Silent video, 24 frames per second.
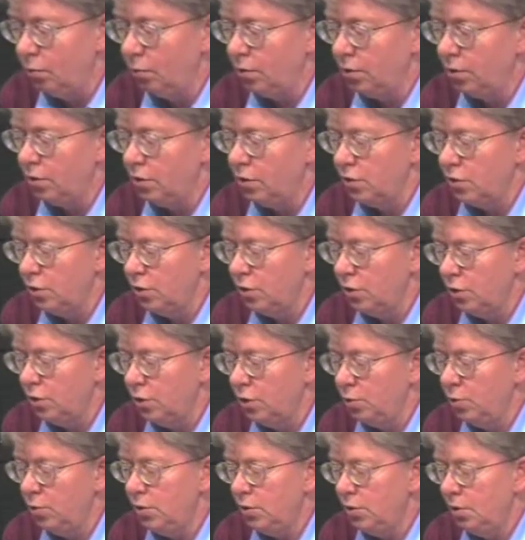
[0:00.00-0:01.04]
Well,
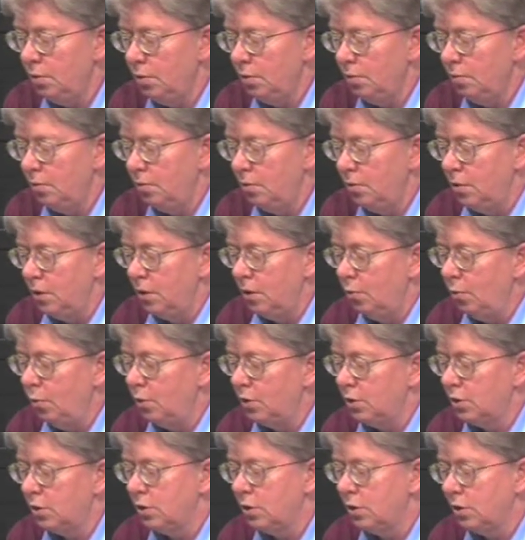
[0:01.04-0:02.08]
this was
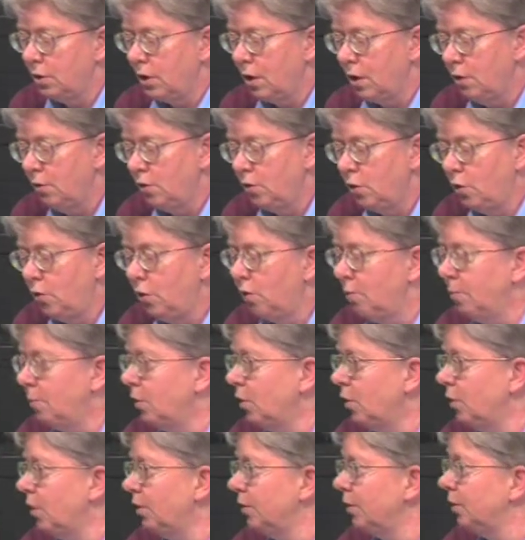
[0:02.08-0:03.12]
what's kind of started to
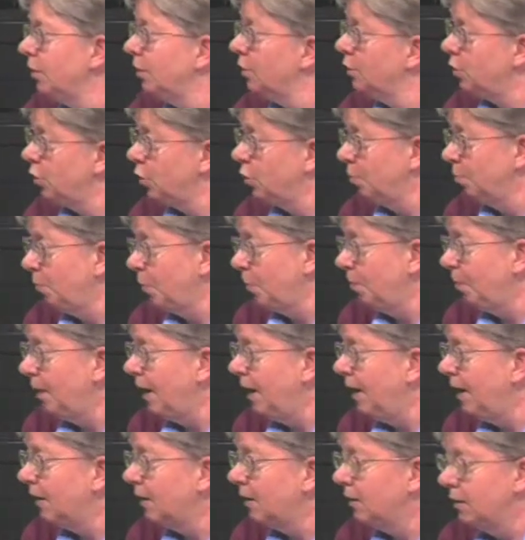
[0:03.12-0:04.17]
be called a super
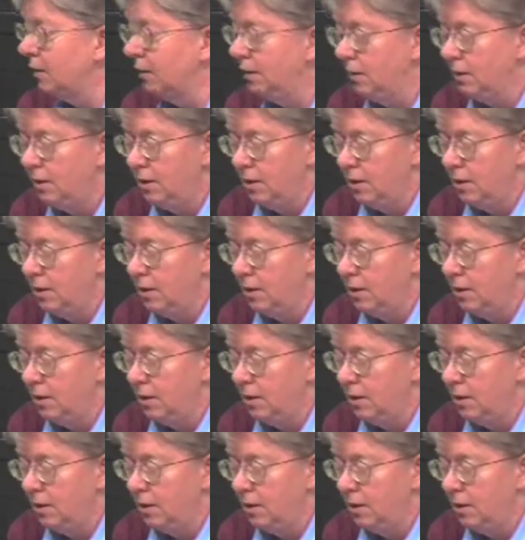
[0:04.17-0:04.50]
PAC.